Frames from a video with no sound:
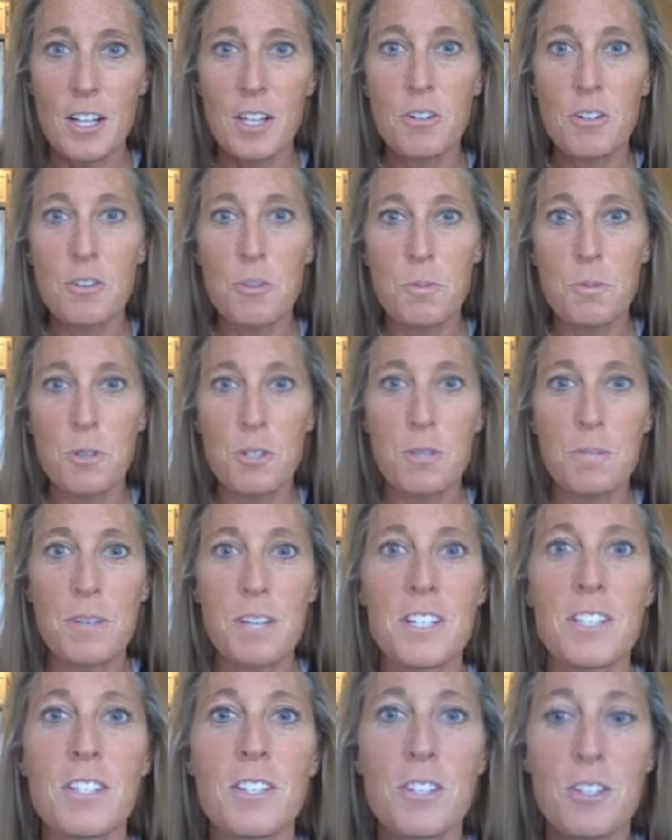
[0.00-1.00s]
Hello, sports
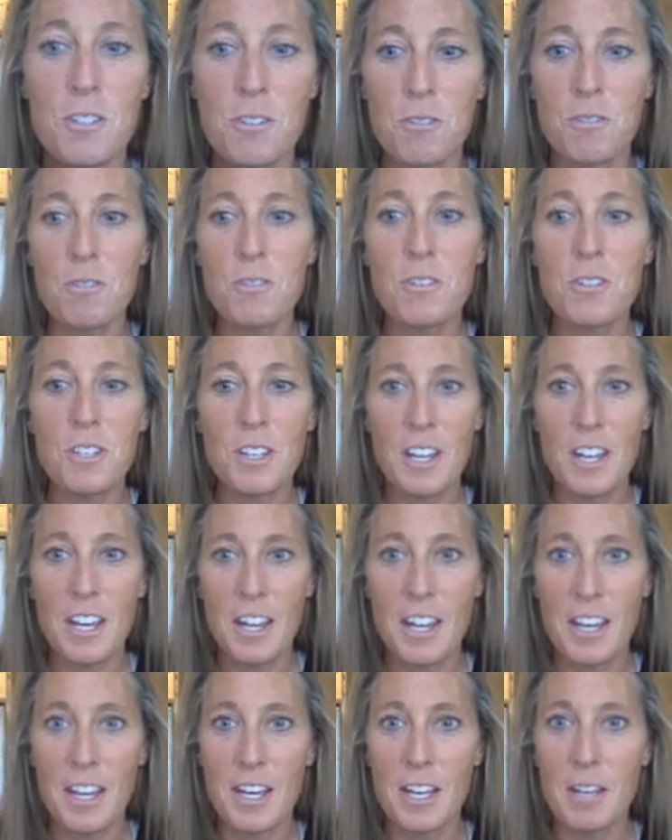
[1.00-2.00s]
medicine students,
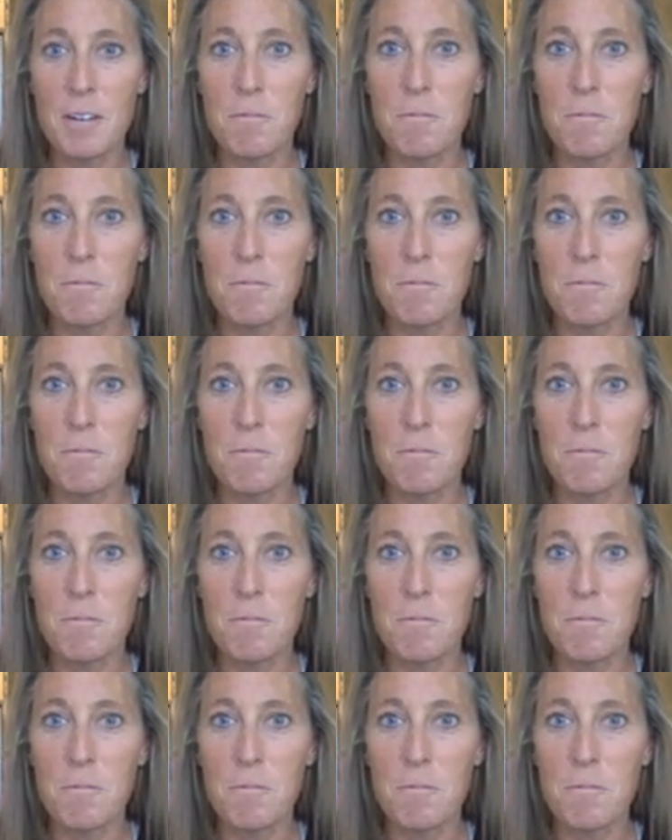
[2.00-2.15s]
and